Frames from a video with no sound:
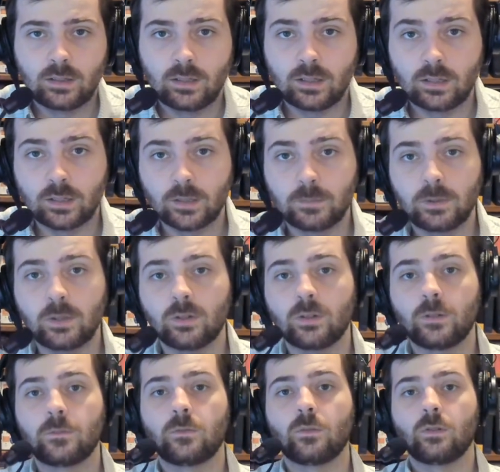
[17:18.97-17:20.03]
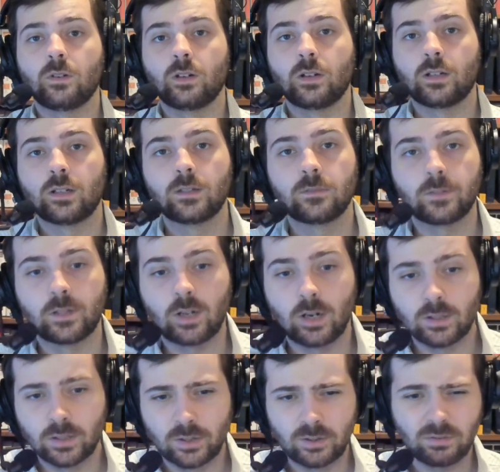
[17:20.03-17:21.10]
computer for
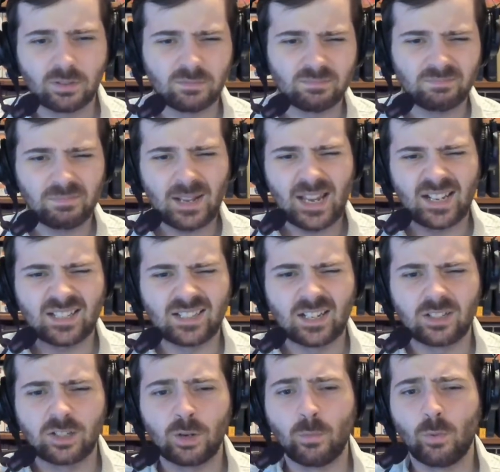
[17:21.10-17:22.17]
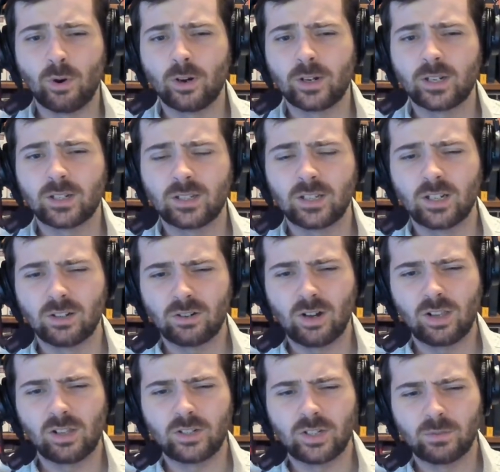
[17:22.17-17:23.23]
college, or by extension work?
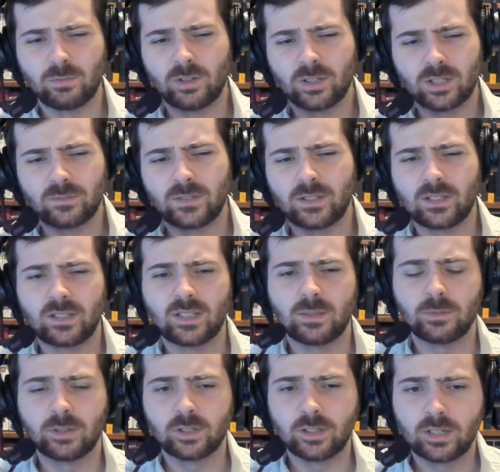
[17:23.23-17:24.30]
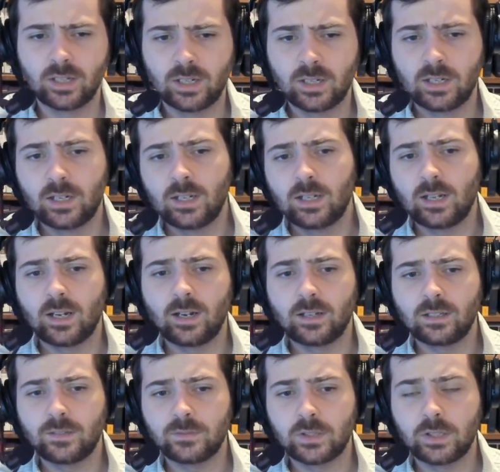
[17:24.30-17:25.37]
College and work are very similar. I'd
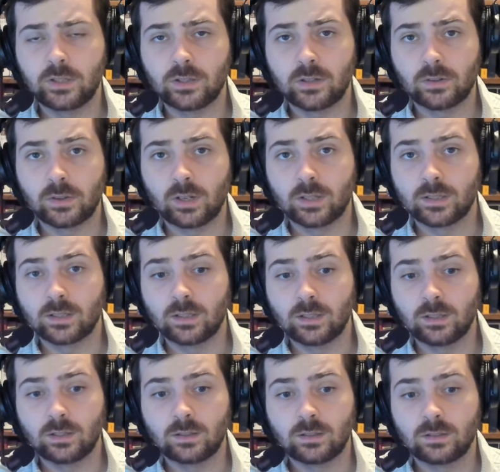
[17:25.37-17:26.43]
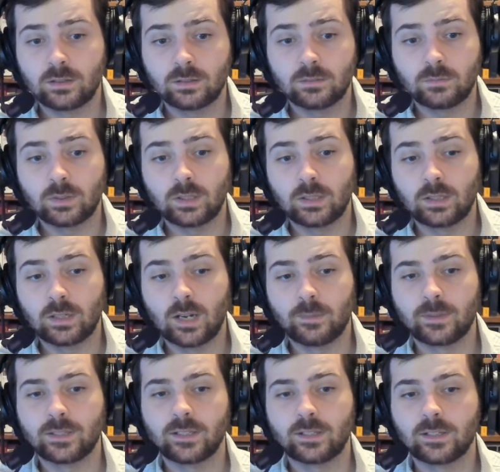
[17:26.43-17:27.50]
love to hear your thoughts in the
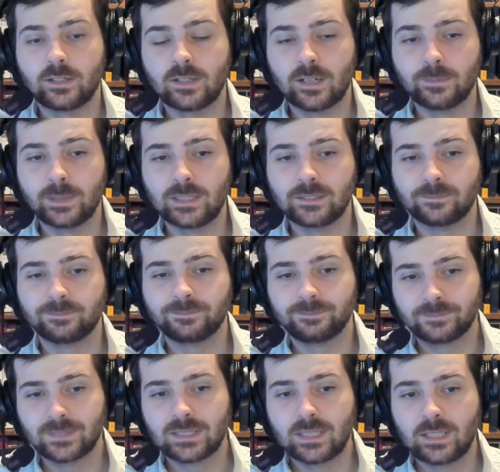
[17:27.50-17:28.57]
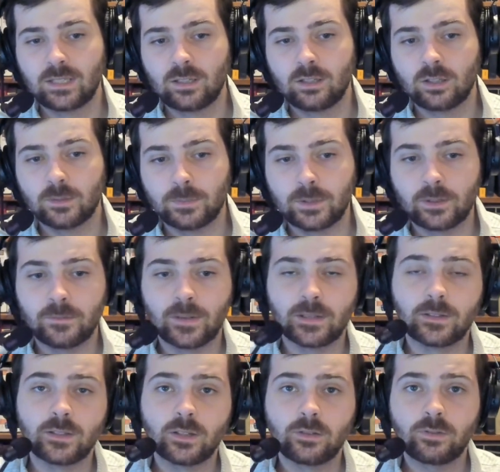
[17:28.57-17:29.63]
comment section down below. Hope that you found
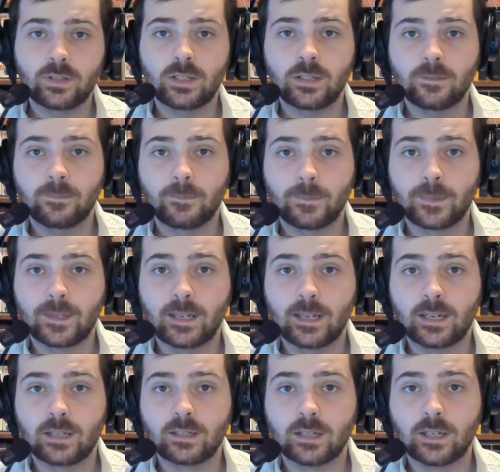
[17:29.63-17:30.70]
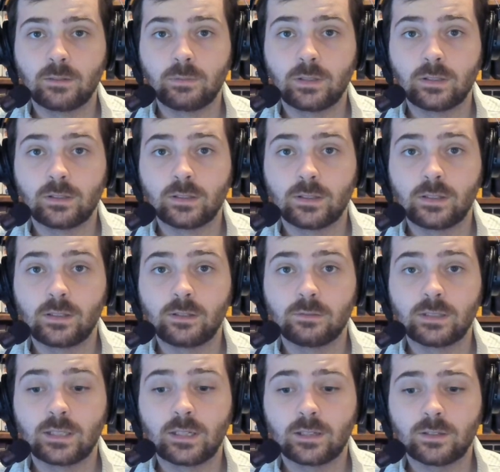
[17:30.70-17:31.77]
this interesting, and I will see you in
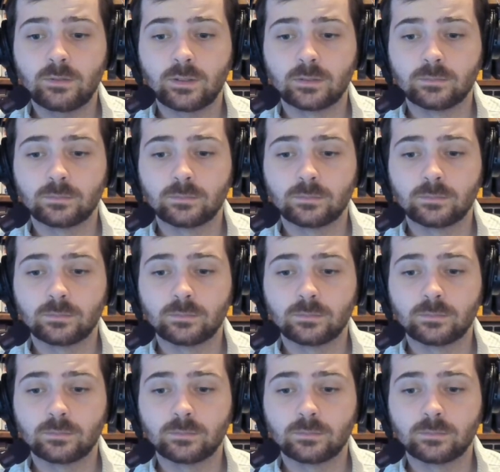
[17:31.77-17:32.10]
the next one.